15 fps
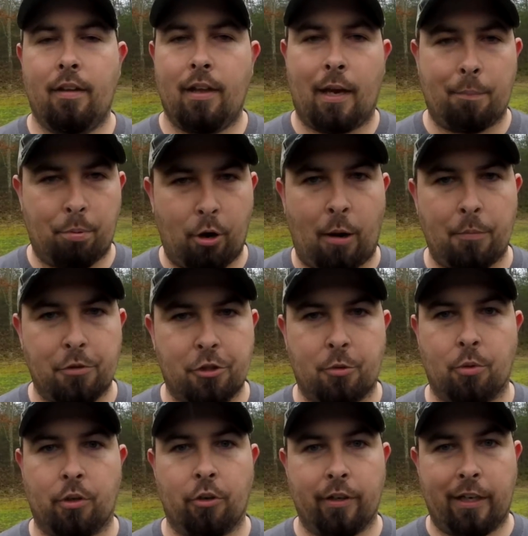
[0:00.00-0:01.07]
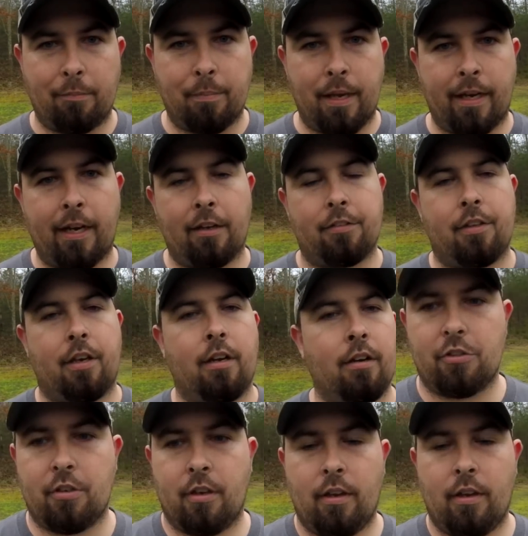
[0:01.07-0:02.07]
I promise you we're going to get back out there.